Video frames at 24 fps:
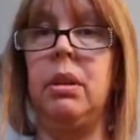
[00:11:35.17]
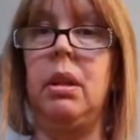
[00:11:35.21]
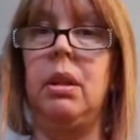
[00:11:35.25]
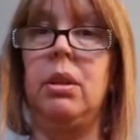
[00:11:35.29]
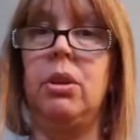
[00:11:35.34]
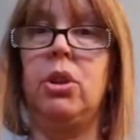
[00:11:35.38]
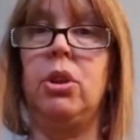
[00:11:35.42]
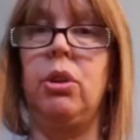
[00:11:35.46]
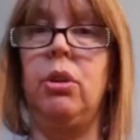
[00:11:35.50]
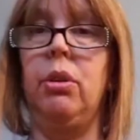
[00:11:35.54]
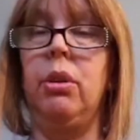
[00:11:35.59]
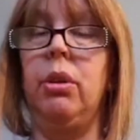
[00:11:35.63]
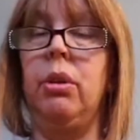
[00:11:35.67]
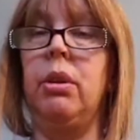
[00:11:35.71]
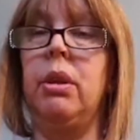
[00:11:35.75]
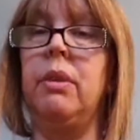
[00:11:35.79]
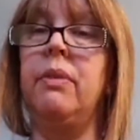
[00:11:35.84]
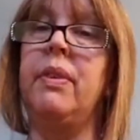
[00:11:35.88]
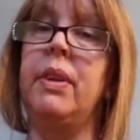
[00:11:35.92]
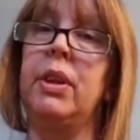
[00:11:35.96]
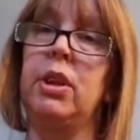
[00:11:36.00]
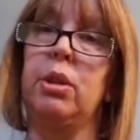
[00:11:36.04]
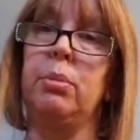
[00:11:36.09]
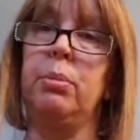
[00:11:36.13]
I'll show you the
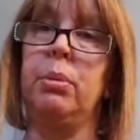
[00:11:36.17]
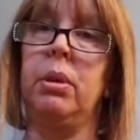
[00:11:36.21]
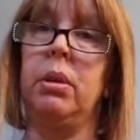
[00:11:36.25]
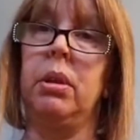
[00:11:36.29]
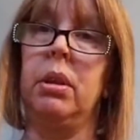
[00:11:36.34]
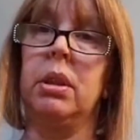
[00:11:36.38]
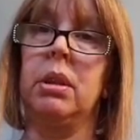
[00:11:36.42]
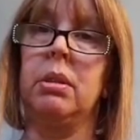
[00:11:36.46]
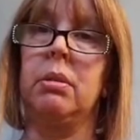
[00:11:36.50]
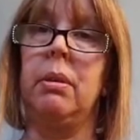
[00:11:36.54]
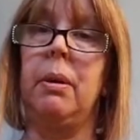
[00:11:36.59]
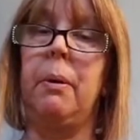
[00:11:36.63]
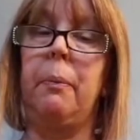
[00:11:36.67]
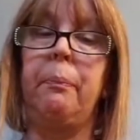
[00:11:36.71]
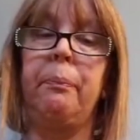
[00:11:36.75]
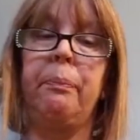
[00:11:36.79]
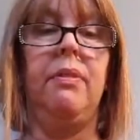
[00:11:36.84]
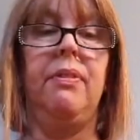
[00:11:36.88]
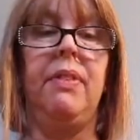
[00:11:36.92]
vegetable glycerin.